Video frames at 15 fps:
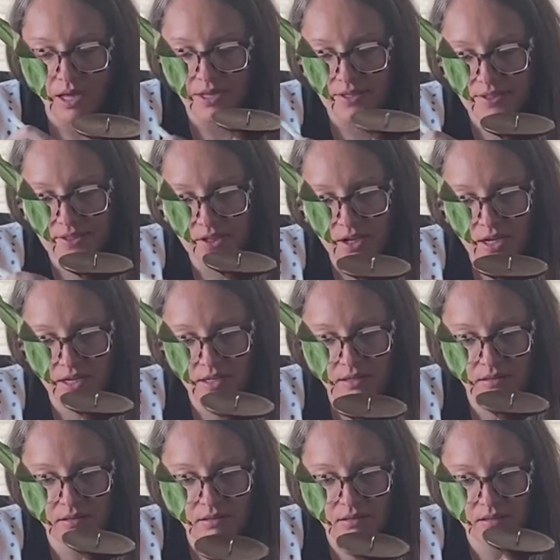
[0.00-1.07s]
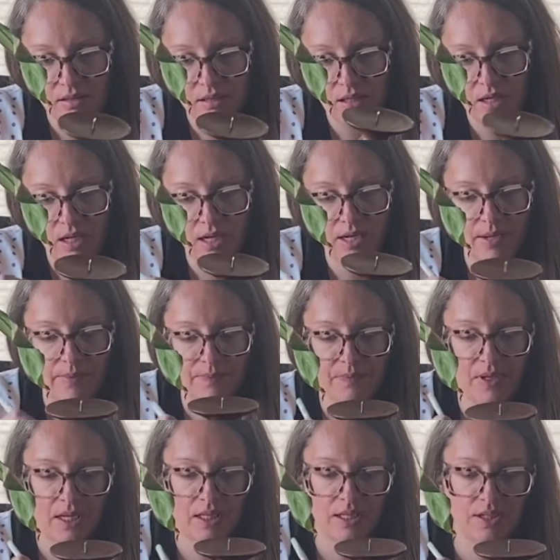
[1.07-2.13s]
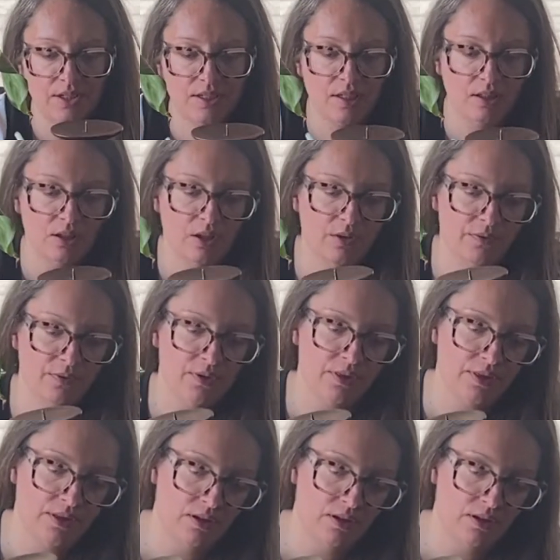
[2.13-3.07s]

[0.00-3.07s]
I saw it, I like to look for